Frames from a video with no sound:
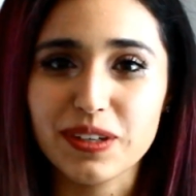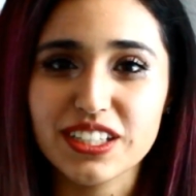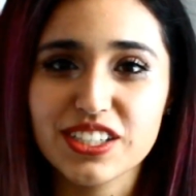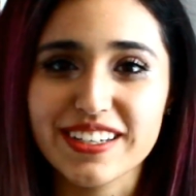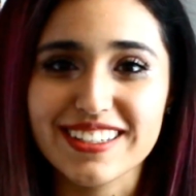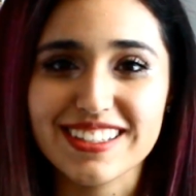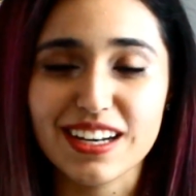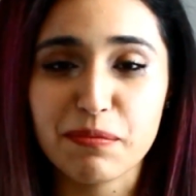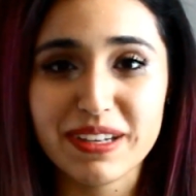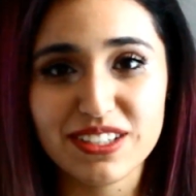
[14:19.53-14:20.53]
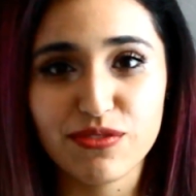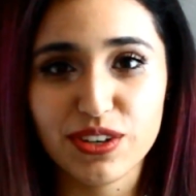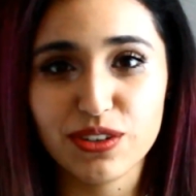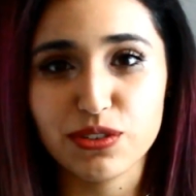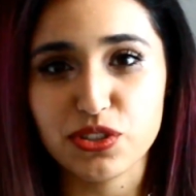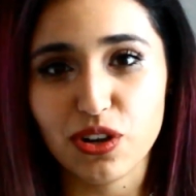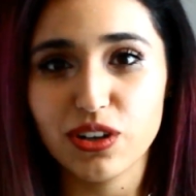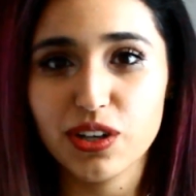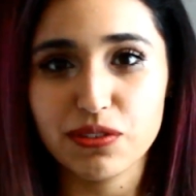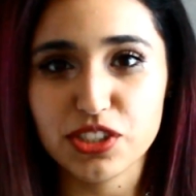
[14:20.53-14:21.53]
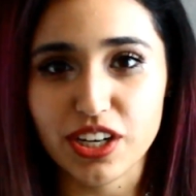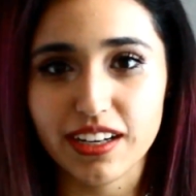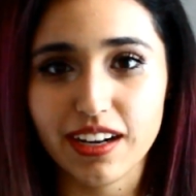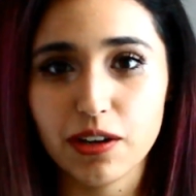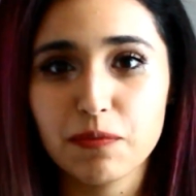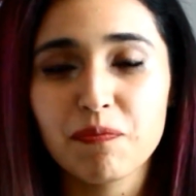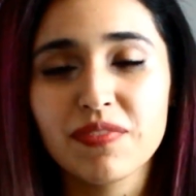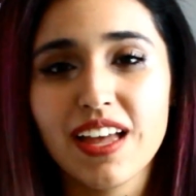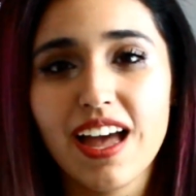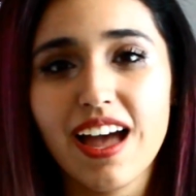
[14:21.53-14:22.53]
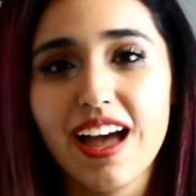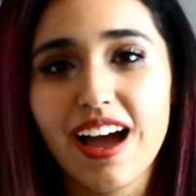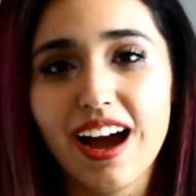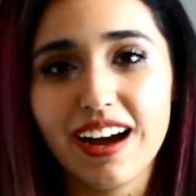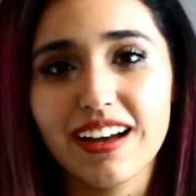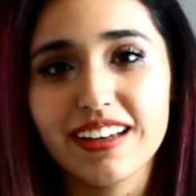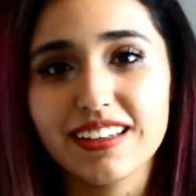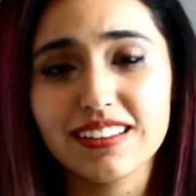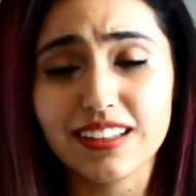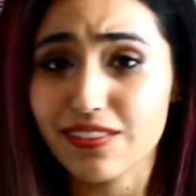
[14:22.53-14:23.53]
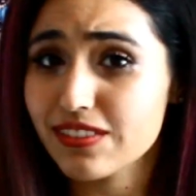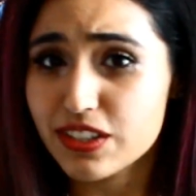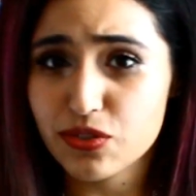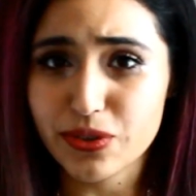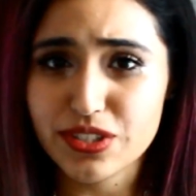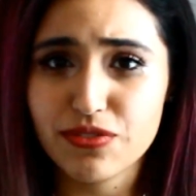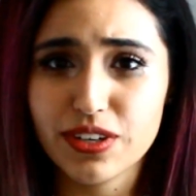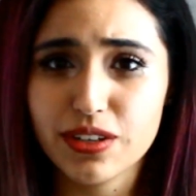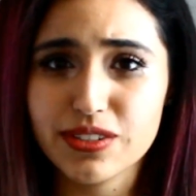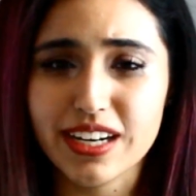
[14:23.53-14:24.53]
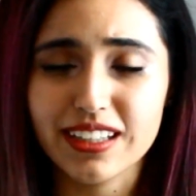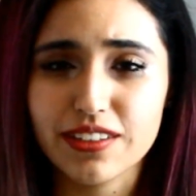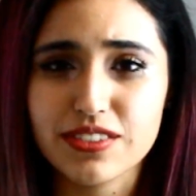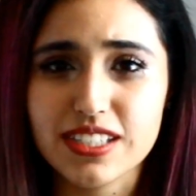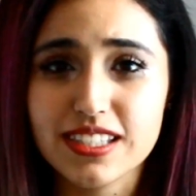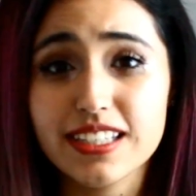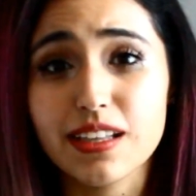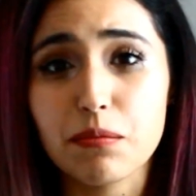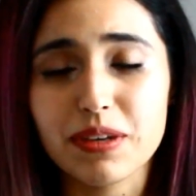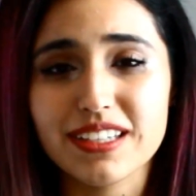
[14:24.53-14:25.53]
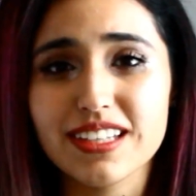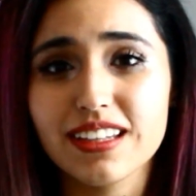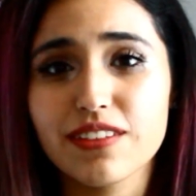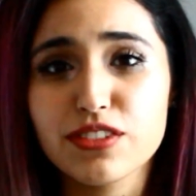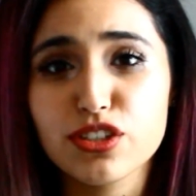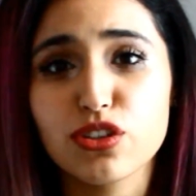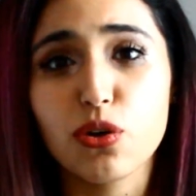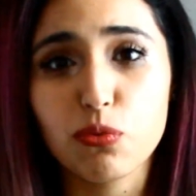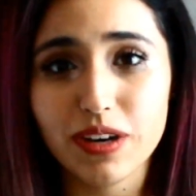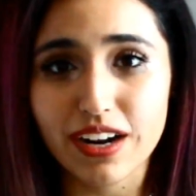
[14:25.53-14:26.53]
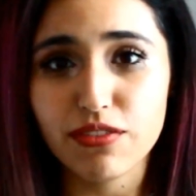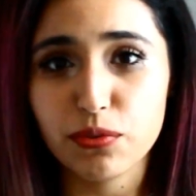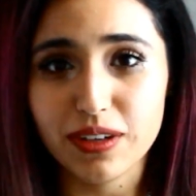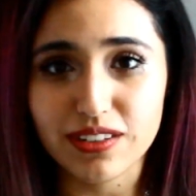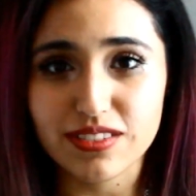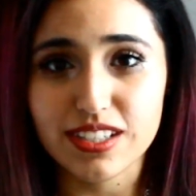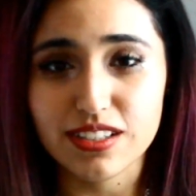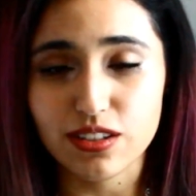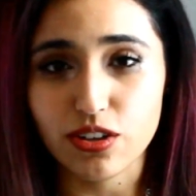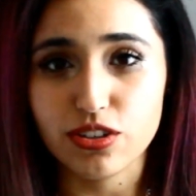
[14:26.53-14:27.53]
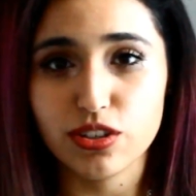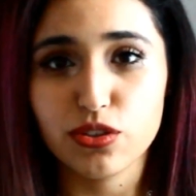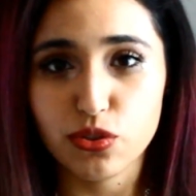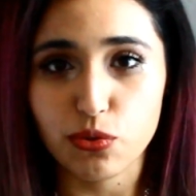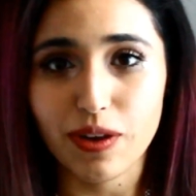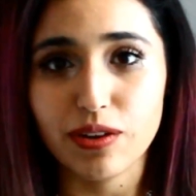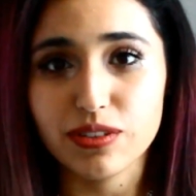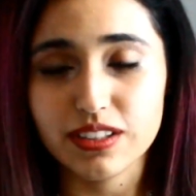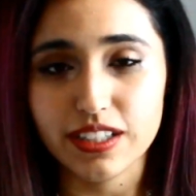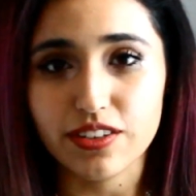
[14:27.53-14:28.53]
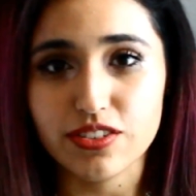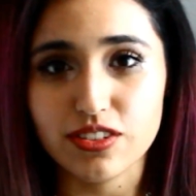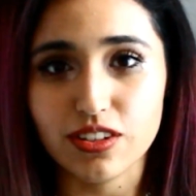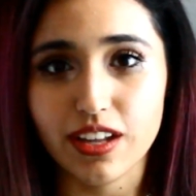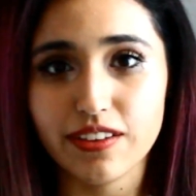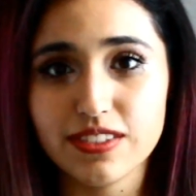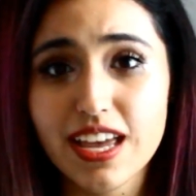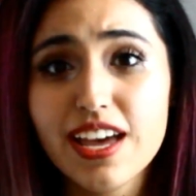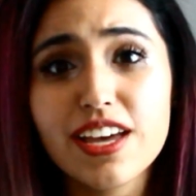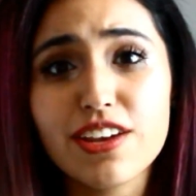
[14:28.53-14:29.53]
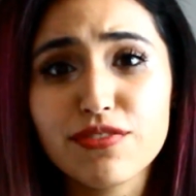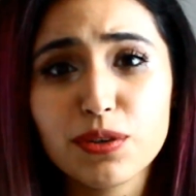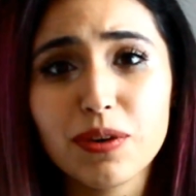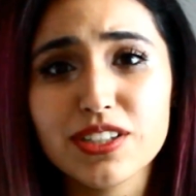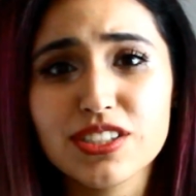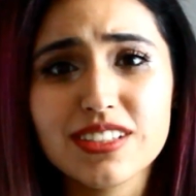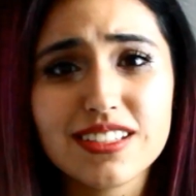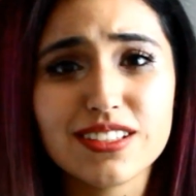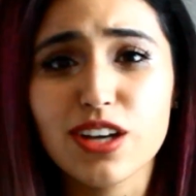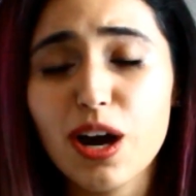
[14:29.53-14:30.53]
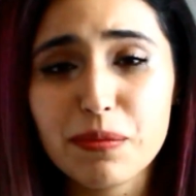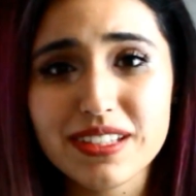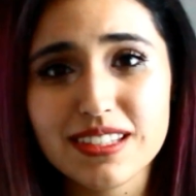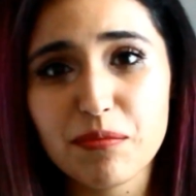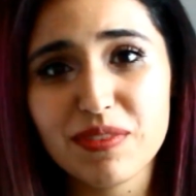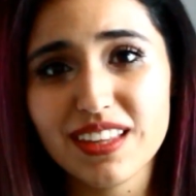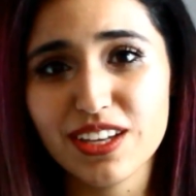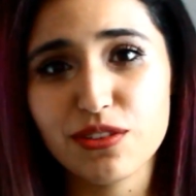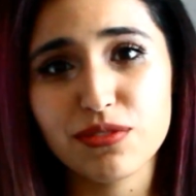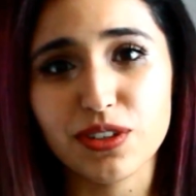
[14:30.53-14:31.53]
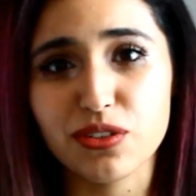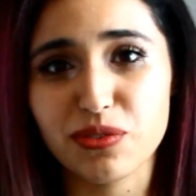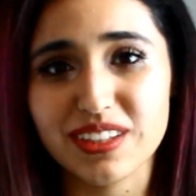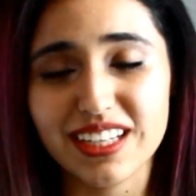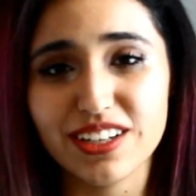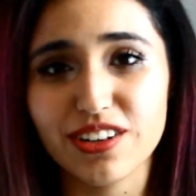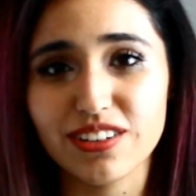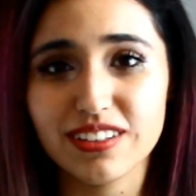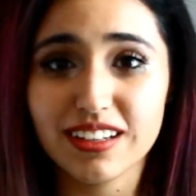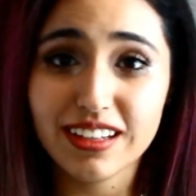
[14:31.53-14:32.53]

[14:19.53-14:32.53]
which is an amazing video. You should all go and check it out. I love these sorts of videos, and I love to see them because I love to know what everyone else has learned throughout the years in their lives. If you're watching this, comment something that you've learned within your